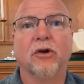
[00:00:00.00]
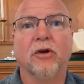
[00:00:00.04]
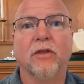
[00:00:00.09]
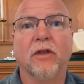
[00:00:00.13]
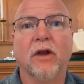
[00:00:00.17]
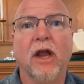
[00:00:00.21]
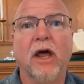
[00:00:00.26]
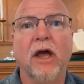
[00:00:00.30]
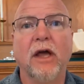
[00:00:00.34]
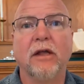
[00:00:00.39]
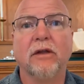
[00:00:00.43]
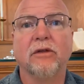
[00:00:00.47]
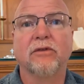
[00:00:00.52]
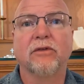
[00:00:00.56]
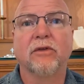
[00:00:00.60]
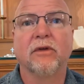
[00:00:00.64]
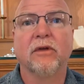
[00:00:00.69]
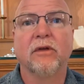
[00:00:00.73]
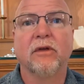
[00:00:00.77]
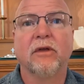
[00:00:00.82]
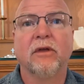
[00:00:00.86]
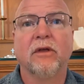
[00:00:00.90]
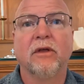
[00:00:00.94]
turning on the
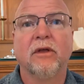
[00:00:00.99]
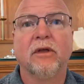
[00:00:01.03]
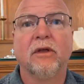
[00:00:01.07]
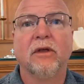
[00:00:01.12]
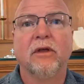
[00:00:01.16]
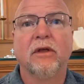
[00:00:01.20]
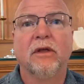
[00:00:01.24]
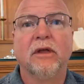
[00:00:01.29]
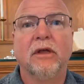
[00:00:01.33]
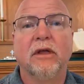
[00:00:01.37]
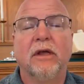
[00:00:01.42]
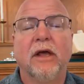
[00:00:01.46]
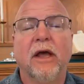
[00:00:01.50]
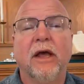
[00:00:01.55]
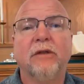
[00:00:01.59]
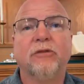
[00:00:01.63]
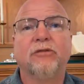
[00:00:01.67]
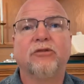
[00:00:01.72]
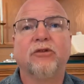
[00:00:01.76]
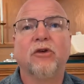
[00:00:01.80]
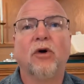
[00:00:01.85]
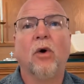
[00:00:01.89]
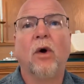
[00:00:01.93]
lights.
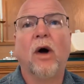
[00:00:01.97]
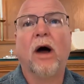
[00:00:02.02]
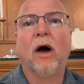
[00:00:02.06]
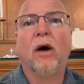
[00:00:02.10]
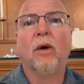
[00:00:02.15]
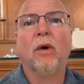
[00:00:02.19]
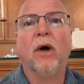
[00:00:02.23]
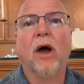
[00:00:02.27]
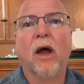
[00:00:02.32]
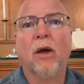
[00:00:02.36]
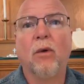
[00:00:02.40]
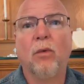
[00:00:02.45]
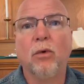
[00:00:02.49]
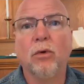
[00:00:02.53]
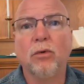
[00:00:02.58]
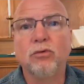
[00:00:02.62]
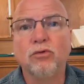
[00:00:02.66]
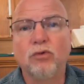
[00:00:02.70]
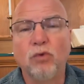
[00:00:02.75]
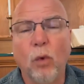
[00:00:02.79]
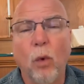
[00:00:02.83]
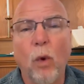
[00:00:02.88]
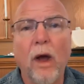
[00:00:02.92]
And so I'll, I
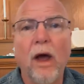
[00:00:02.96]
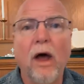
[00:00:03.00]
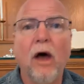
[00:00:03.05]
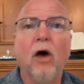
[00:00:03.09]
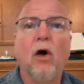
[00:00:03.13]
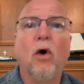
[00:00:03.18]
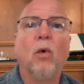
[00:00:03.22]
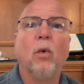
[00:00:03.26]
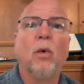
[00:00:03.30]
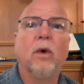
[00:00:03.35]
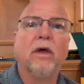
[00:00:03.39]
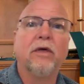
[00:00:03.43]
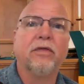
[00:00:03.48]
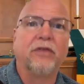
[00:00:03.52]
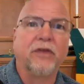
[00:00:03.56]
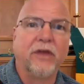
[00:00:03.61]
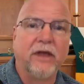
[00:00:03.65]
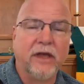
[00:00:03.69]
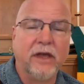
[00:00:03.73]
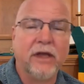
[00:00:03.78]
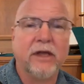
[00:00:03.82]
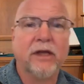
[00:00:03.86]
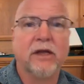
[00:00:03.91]
will dwell
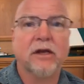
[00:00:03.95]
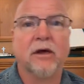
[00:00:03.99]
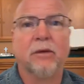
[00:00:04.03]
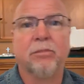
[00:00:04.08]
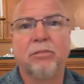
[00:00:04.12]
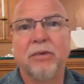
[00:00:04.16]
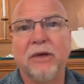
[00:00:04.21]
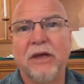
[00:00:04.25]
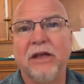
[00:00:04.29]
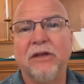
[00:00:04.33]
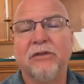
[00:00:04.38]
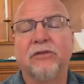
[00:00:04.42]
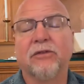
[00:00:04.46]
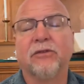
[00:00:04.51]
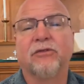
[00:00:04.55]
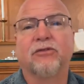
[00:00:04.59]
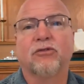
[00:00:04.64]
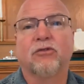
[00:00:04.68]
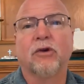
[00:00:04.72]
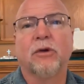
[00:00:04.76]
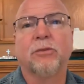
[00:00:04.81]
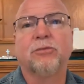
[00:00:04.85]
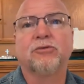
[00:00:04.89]
within a piece
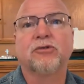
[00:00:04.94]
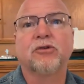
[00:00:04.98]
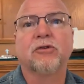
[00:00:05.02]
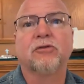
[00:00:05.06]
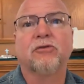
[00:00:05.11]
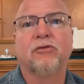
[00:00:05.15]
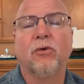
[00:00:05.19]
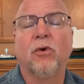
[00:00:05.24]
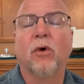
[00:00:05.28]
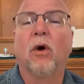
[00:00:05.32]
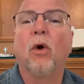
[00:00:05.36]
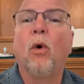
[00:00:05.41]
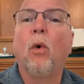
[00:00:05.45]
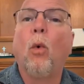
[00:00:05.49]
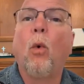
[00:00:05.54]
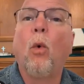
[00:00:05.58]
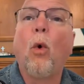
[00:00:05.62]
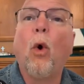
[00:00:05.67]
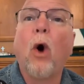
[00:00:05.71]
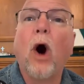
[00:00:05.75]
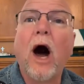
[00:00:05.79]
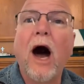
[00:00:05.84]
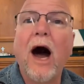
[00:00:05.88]
of scripture for a
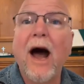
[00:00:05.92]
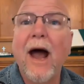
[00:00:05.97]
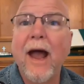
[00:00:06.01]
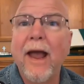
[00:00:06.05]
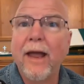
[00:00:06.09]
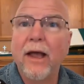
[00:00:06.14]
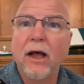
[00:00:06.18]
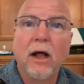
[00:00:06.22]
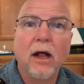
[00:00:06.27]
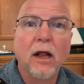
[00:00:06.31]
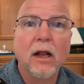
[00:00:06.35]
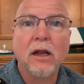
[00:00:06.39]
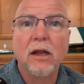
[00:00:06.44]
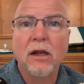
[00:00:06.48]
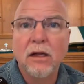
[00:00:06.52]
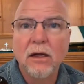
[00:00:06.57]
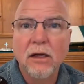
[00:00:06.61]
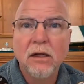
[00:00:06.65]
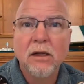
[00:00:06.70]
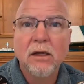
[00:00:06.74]
while.